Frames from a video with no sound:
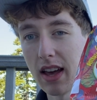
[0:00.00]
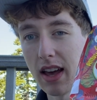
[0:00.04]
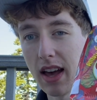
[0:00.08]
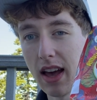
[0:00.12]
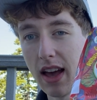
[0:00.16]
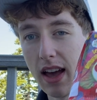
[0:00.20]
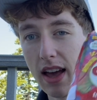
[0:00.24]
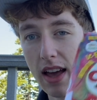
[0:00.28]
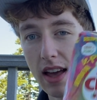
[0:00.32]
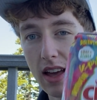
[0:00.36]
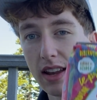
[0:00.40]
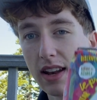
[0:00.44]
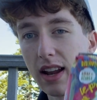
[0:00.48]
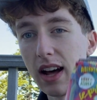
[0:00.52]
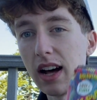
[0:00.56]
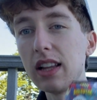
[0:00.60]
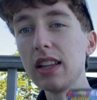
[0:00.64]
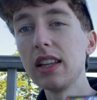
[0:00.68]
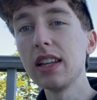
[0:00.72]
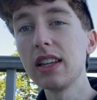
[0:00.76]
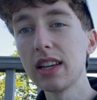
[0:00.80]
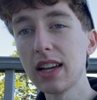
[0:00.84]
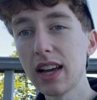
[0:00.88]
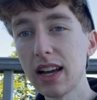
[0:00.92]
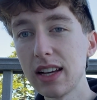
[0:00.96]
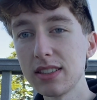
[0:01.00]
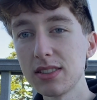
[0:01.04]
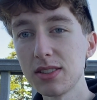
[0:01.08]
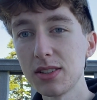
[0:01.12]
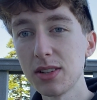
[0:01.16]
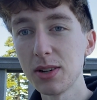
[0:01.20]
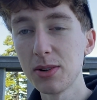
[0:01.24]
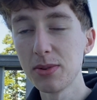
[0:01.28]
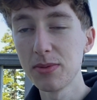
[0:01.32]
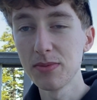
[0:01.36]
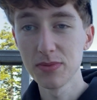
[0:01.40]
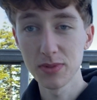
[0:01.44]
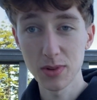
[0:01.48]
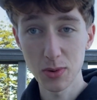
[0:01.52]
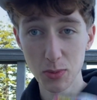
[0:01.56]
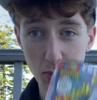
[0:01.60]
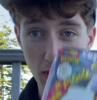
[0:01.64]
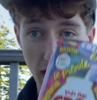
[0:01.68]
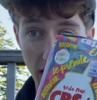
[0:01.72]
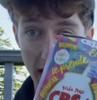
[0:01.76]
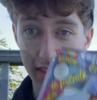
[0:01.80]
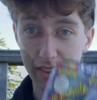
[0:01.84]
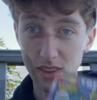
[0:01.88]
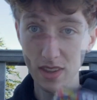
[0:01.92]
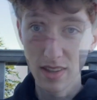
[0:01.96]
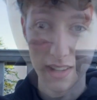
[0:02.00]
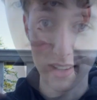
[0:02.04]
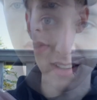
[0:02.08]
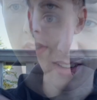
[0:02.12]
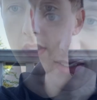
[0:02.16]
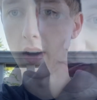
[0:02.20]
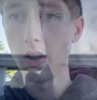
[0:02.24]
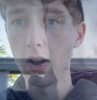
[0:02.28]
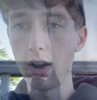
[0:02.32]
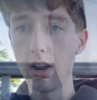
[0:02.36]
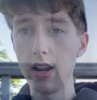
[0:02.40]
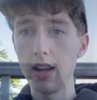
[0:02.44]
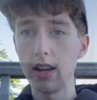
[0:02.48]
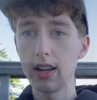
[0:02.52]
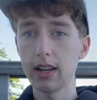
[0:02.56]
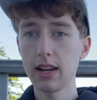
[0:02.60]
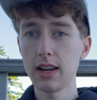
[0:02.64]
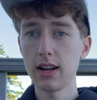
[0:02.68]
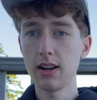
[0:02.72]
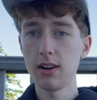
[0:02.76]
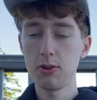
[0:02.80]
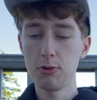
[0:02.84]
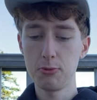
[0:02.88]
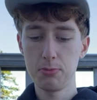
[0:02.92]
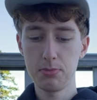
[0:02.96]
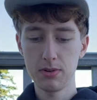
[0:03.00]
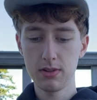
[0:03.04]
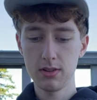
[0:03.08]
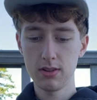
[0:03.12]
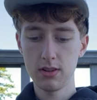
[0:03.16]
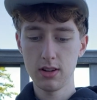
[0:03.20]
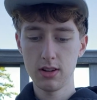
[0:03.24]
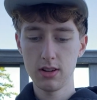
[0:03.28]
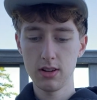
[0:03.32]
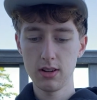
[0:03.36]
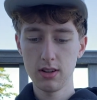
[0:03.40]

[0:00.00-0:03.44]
and I'll let you guys know what I think. All right, I got it opened.